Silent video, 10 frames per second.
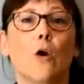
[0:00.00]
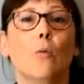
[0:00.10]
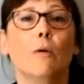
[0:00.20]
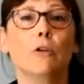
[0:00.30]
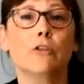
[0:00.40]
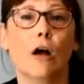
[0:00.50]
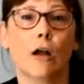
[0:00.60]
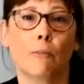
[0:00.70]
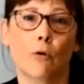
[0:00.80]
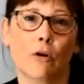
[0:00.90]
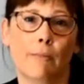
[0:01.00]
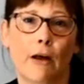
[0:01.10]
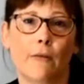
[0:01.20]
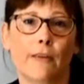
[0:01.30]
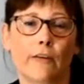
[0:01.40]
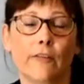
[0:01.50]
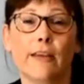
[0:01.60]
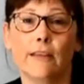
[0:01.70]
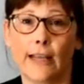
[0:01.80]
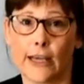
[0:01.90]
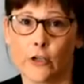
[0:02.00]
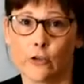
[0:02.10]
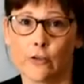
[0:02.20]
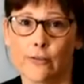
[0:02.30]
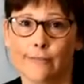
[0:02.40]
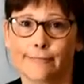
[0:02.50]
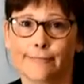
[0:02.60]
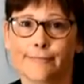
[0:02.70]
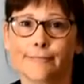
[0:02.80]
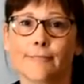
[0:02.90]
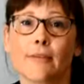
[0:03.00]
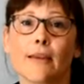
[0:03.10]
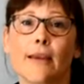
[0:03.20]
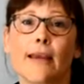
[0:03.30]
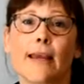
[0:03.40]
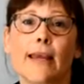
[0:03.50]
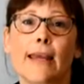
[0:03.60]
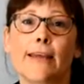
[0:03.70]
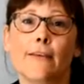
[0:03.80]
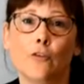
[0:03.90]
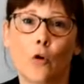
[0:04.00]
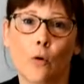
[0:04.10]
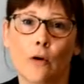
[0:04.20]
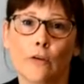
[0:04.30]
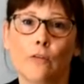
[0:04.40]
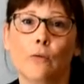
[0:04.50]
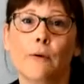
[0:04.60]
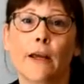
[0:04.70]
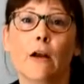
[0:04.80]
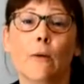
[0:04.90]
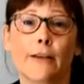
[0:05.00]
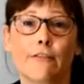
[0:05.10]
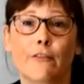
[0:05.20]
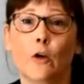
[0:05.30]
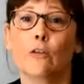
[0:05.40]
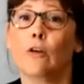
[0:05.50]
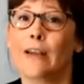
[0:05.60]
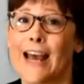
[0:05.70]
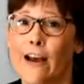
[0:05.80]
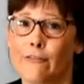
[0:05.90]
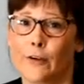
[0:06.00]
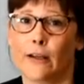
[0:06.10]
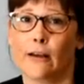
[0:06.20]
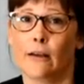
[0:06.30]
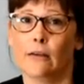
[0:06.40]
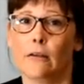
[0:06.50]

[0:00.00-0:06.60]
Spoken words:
We will talk more about this in the lectures. In this course, we are going to focus on Africa.